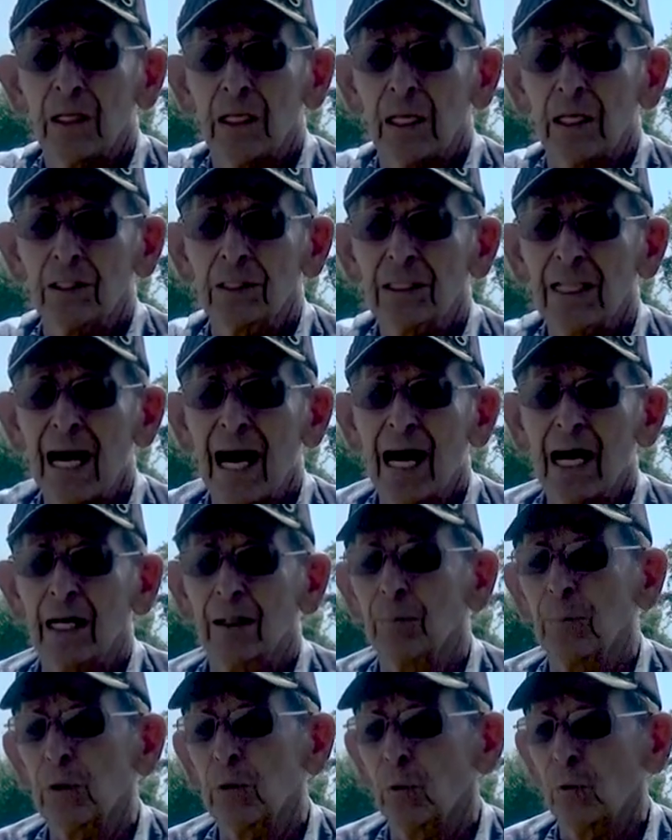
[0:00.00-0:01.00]

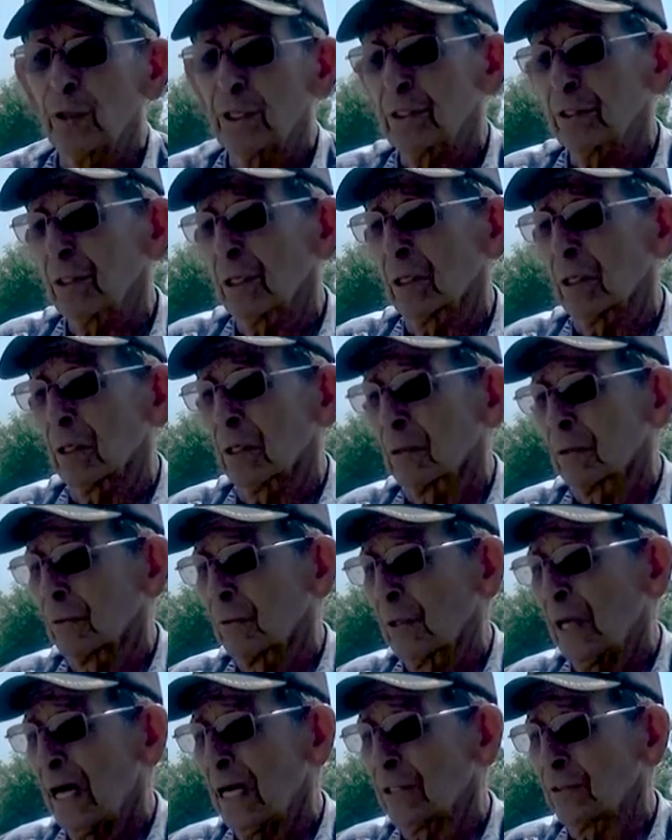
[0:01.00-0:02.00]
Entirely, but we
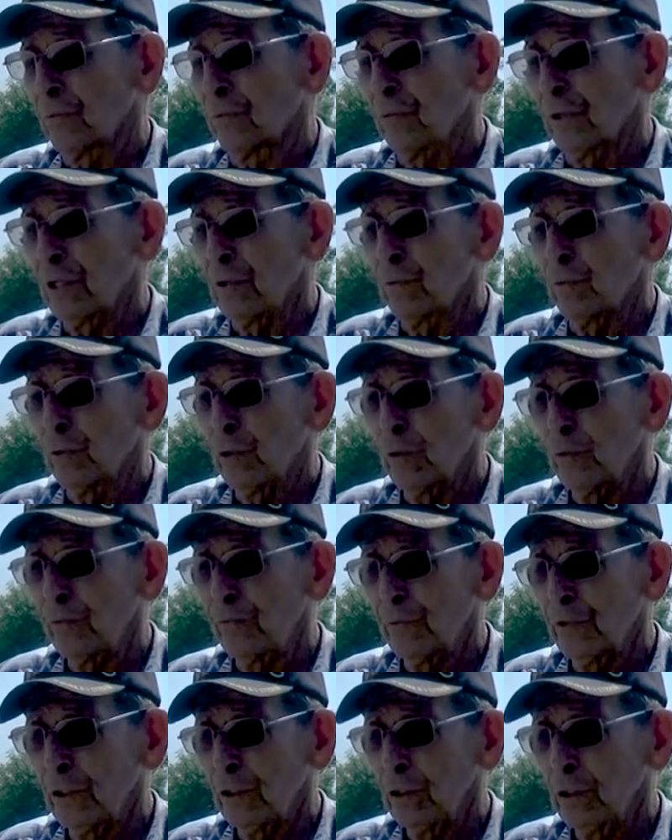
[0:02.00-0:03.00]
had to
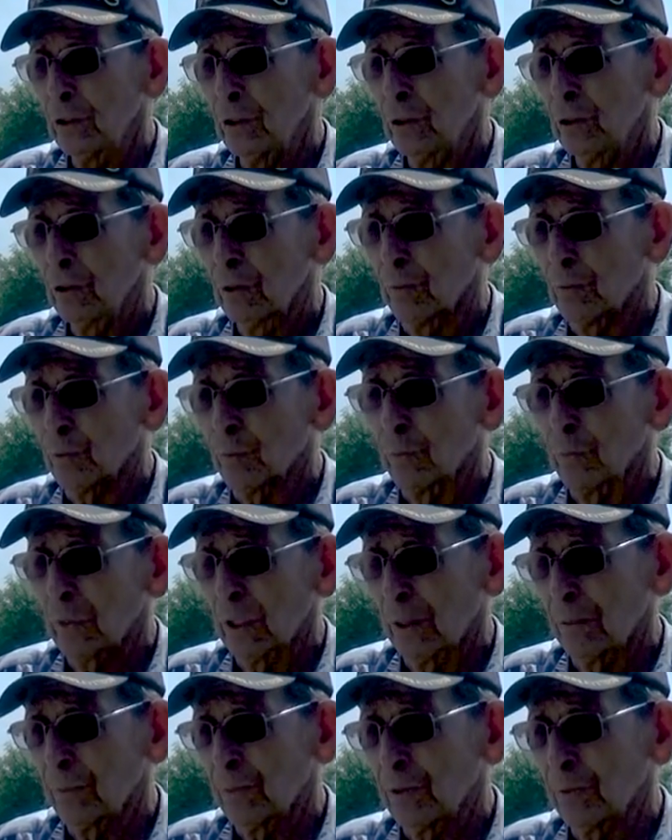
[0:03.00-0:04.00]
re-roof it.
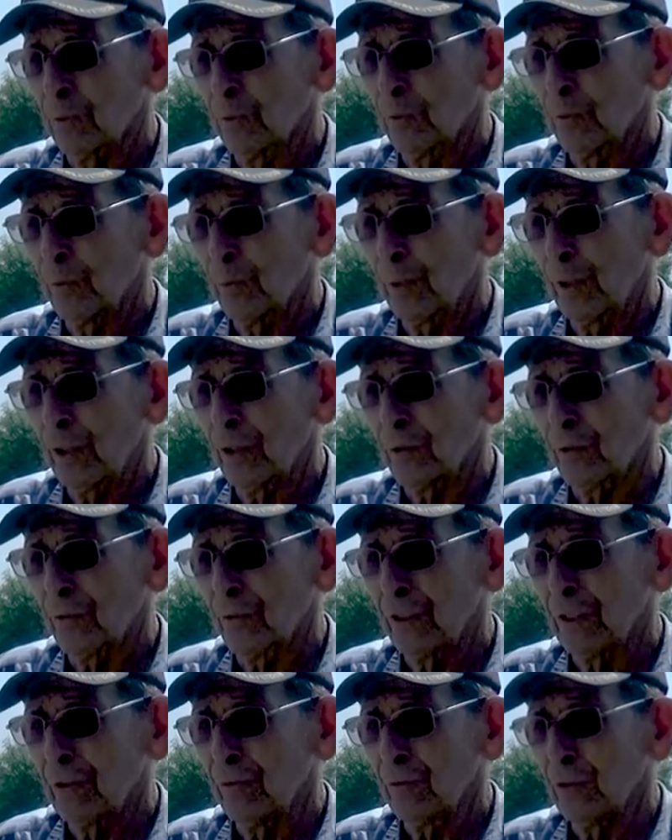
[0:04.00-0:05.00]
I remember my brother
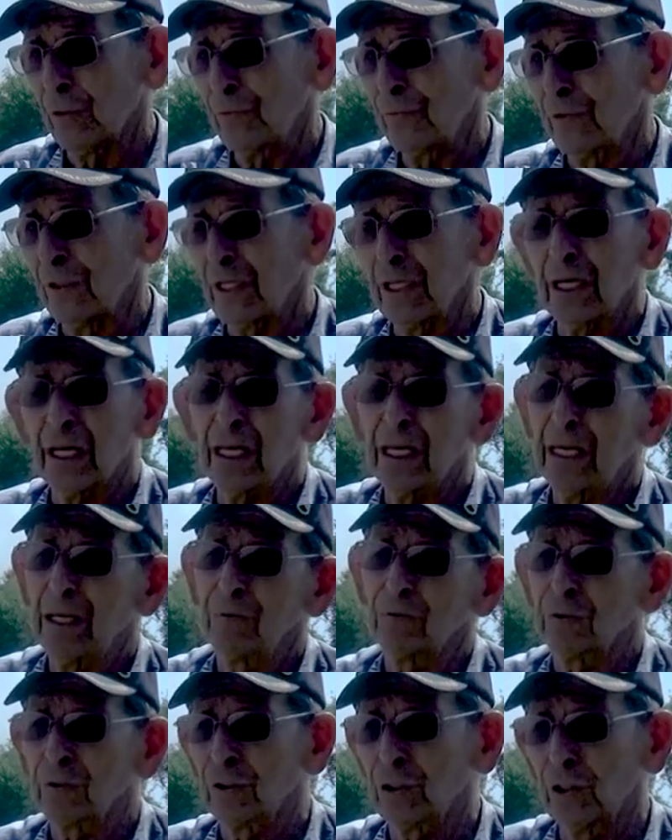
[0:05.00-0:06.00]
re-roofing it. He
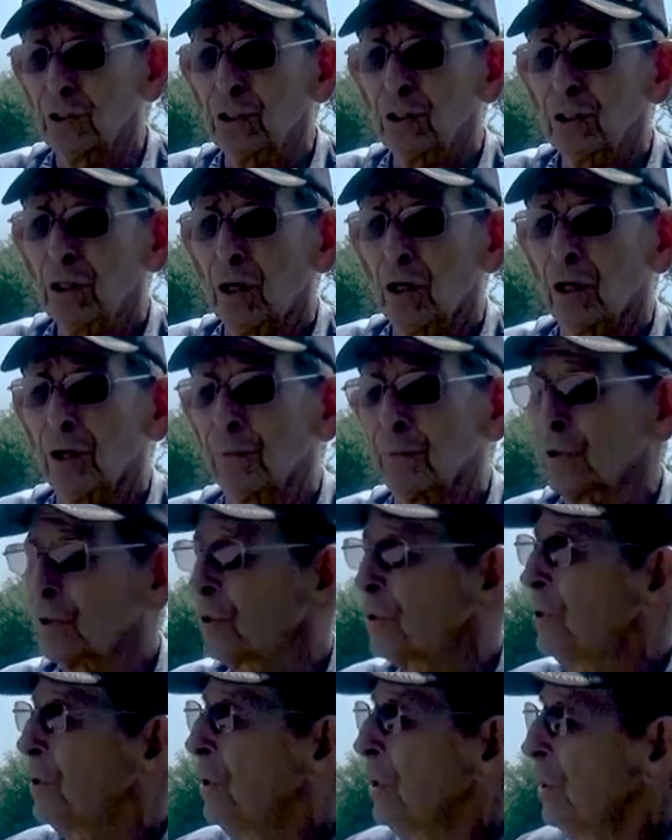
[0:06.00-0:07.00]
was a good carpenter.